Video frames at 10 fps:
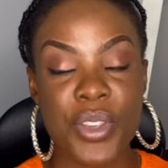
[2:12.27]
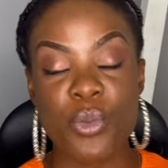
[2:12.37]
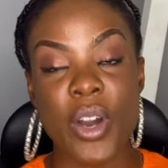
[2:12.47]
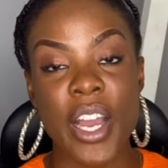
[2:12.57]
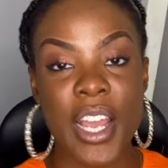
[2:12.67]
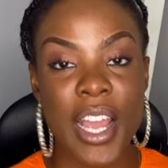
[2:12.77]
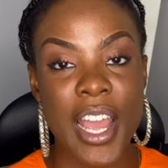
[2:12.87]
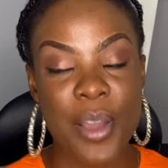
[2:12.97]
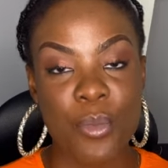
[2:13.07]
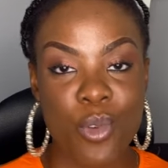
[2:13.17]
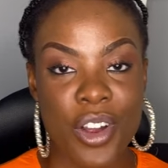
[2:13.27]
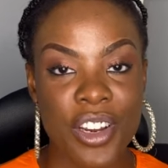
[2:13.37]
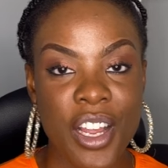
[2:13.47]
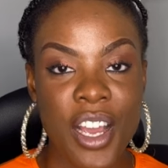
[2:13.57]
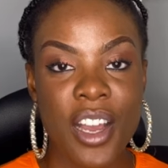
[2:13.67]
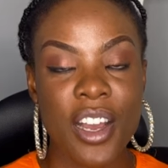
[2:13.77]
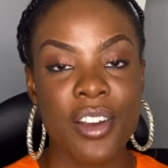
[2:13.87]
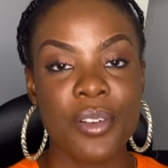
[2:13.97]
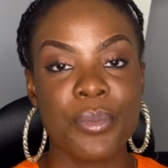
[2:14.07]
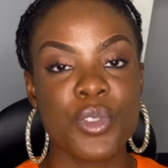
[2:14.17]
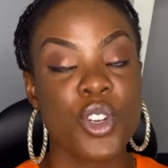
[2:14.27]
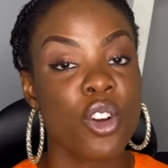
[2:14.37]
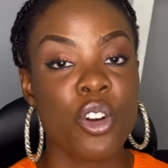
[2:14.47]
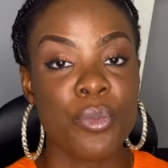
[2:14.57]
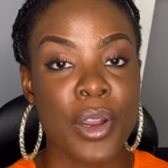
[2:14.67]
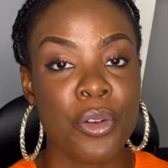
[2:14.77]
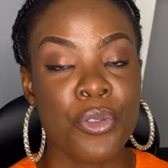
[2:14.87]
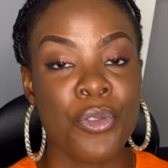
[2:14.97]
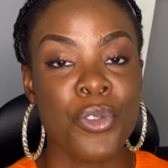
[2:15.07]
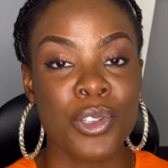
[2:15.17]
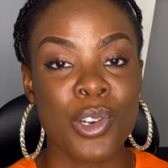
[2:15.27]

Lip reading: BY-M1 shotgun microphone for the